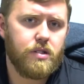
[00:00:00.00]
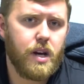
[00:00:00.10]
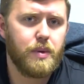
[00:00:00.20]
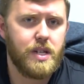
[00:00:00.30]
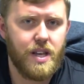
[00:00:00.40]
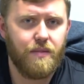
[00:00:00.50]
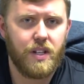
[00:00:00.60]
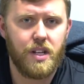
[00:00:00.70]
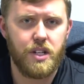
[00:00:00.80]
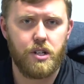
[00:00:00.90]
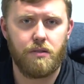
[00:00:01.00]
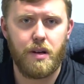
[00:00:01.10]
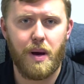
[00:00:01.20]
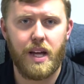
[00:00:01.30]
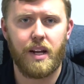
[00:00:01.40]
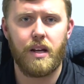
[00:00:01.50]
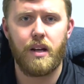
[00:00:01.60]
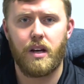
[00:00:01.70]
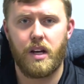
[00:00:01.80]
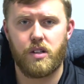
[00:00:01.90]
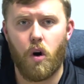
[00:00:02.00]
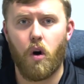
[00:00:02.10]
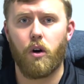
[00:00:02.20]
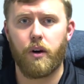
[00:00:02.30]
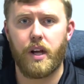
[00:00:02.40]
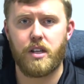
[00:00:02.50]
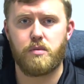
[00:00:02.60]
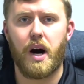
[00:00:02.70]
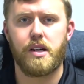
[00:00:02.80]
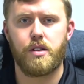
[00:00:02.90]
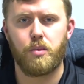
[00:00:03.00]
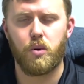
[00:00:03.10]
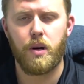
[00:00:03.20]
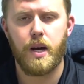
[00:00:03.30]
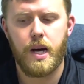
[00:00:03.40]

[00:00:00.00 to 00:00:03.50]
companies have intentionally made it as hard as possible.